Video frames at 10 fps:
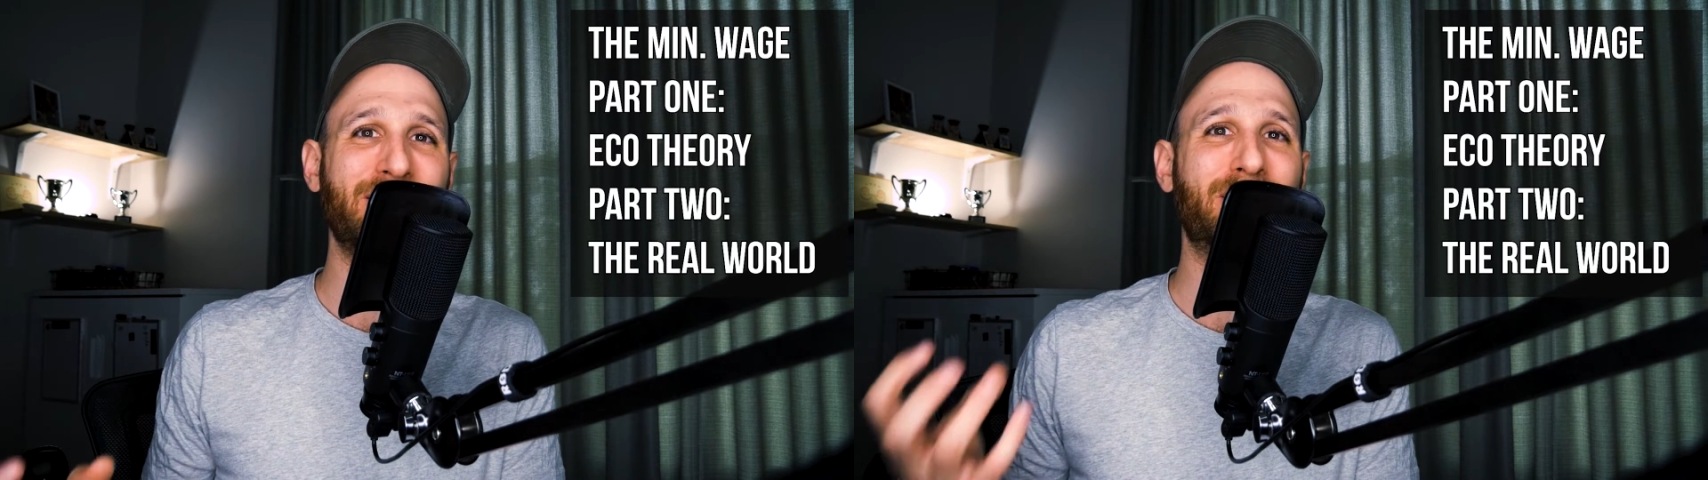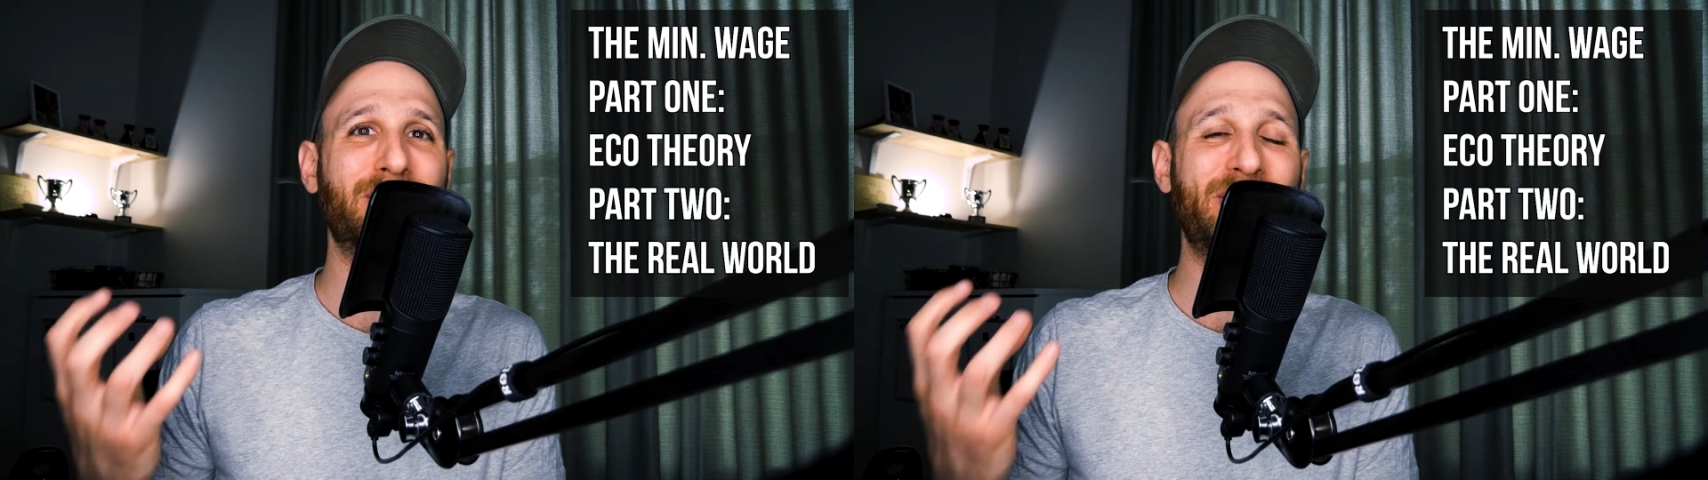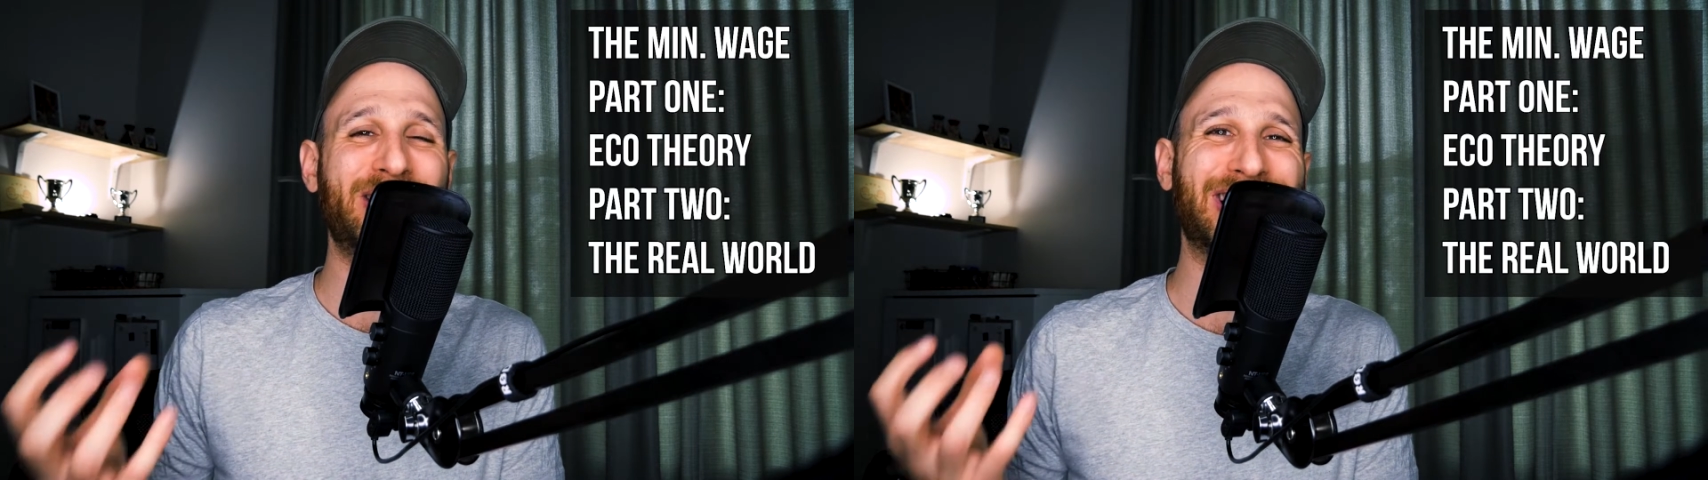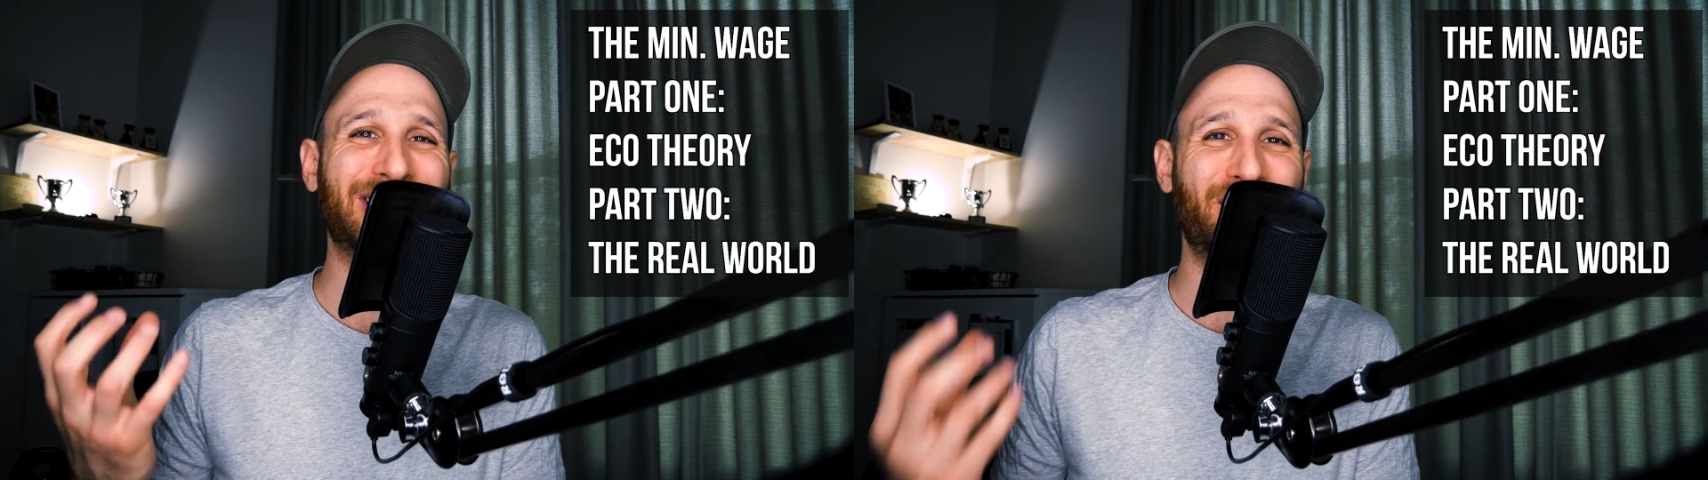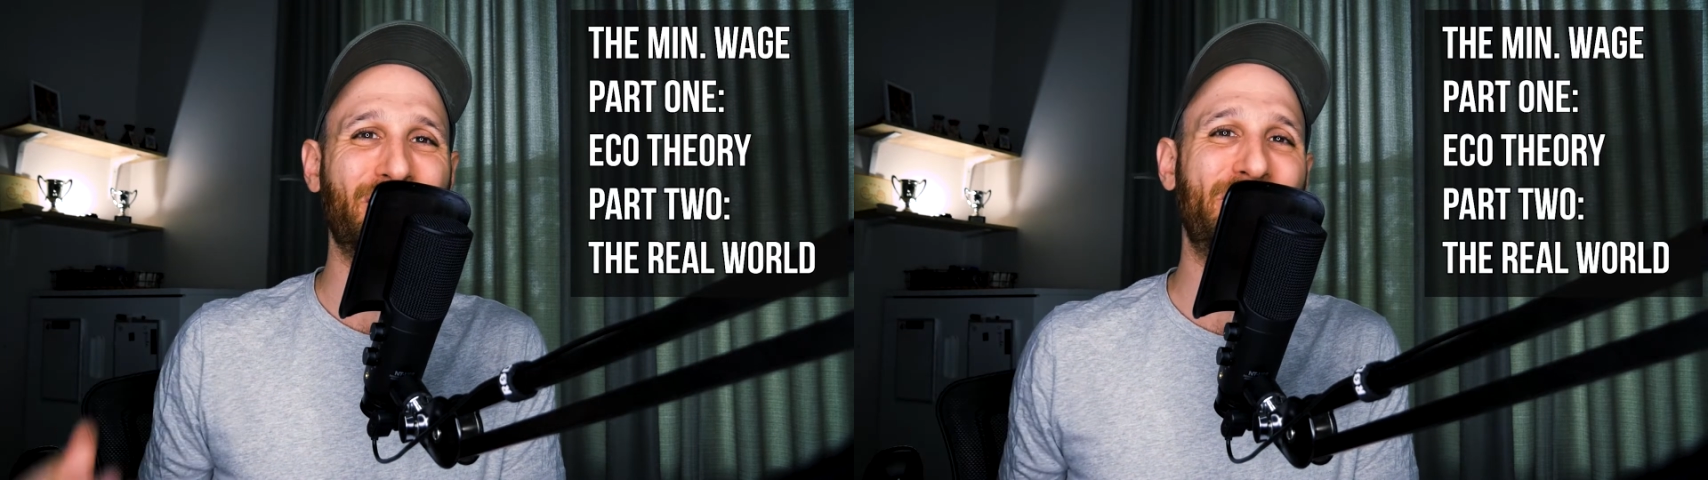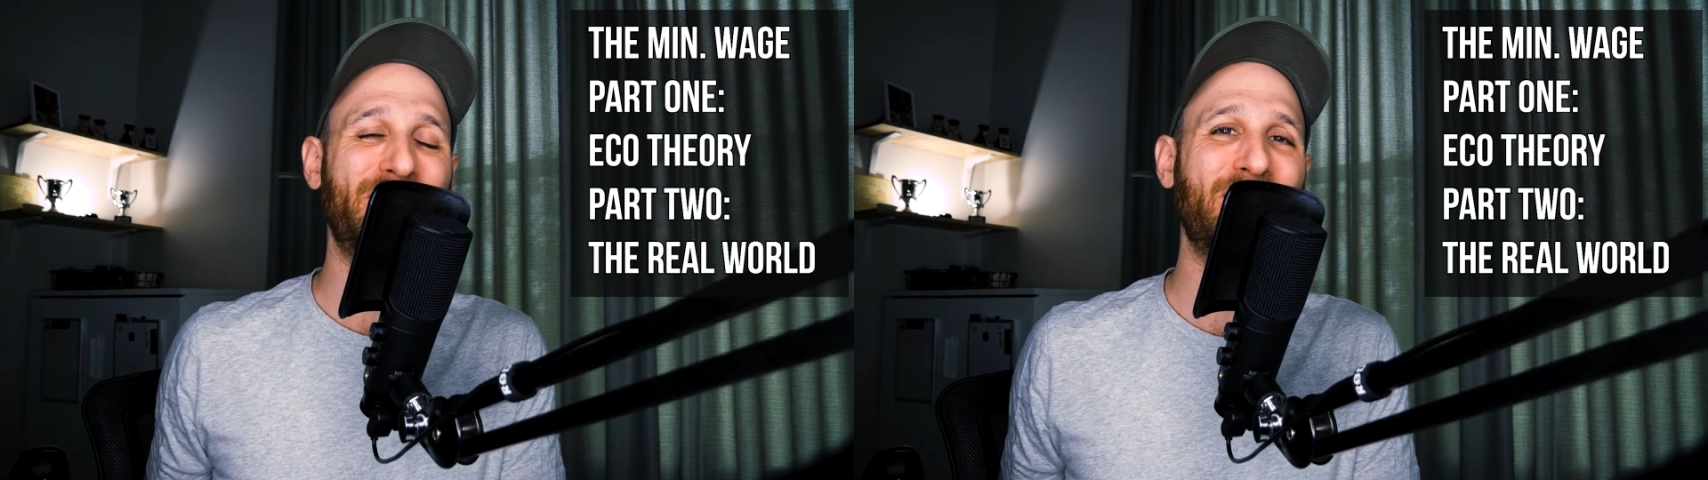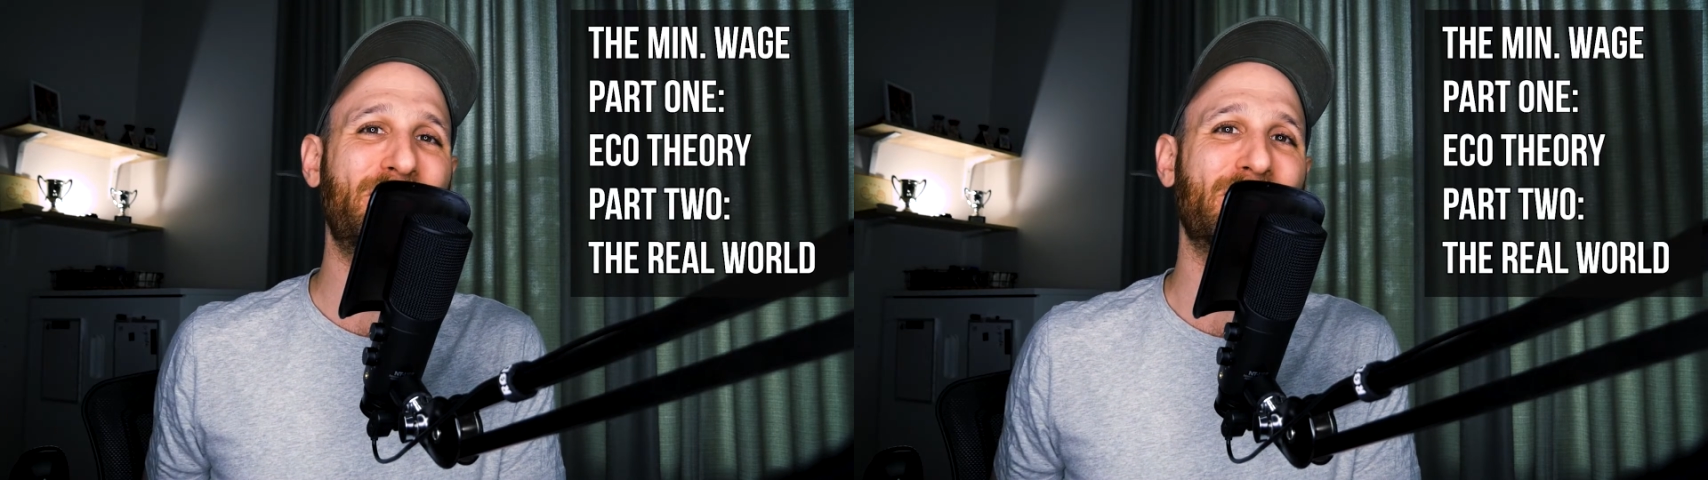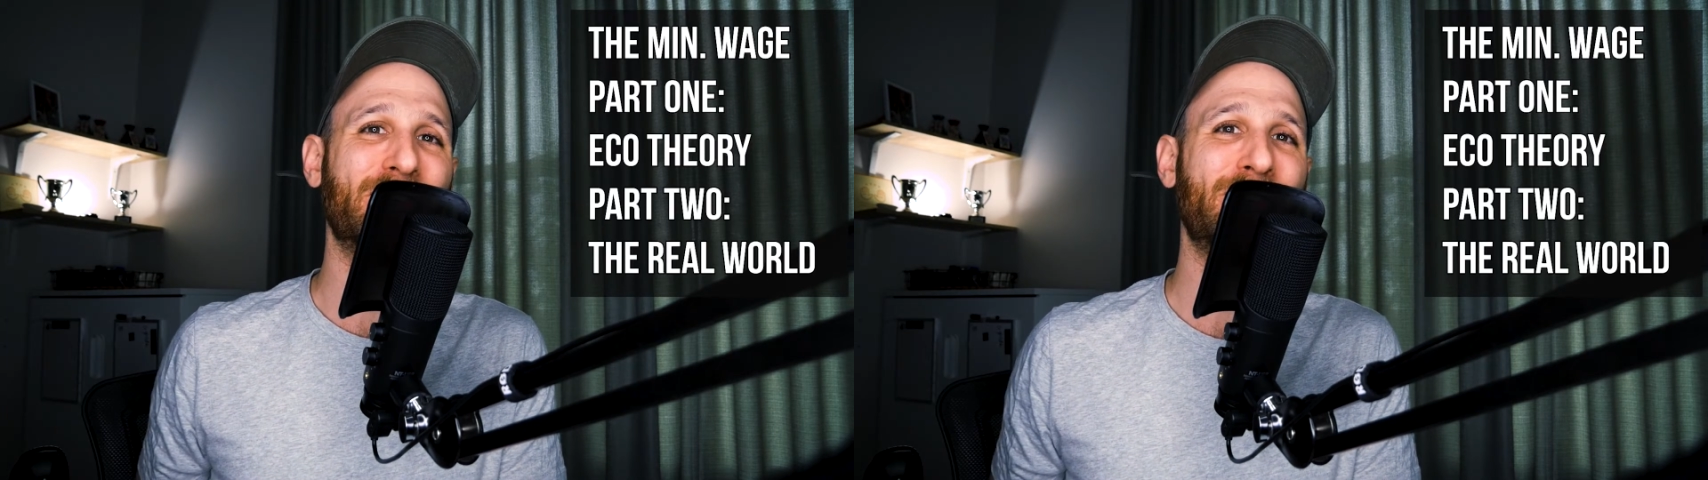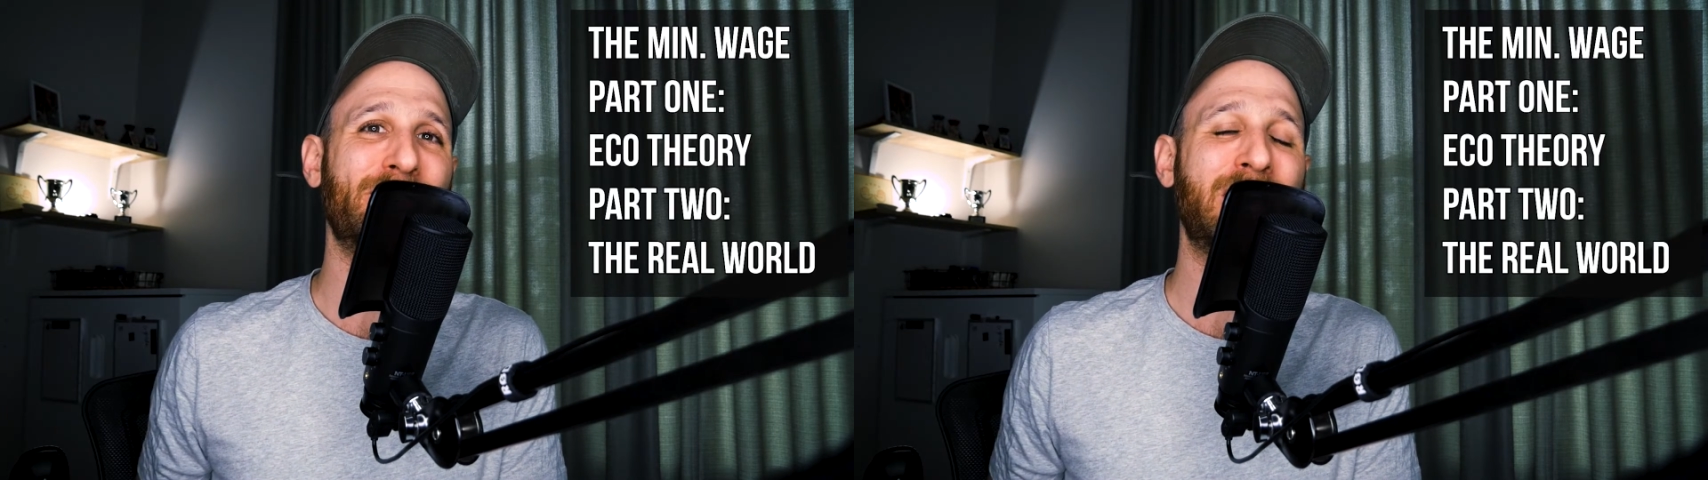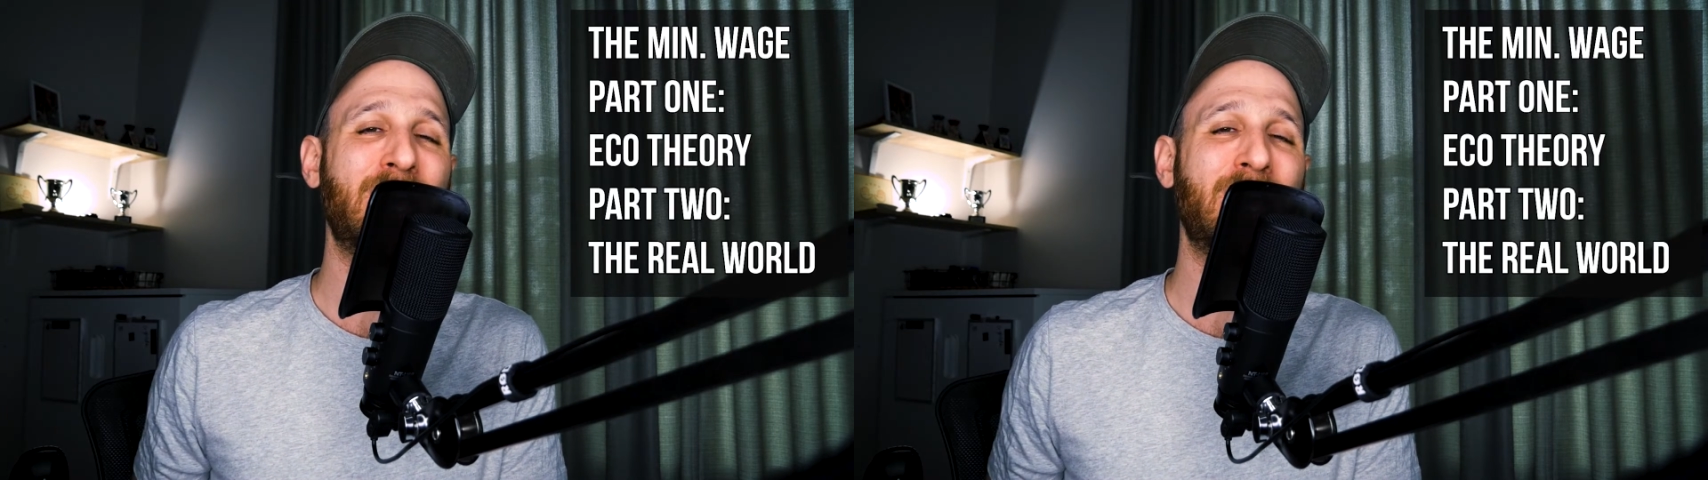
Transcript: there isn't a consensus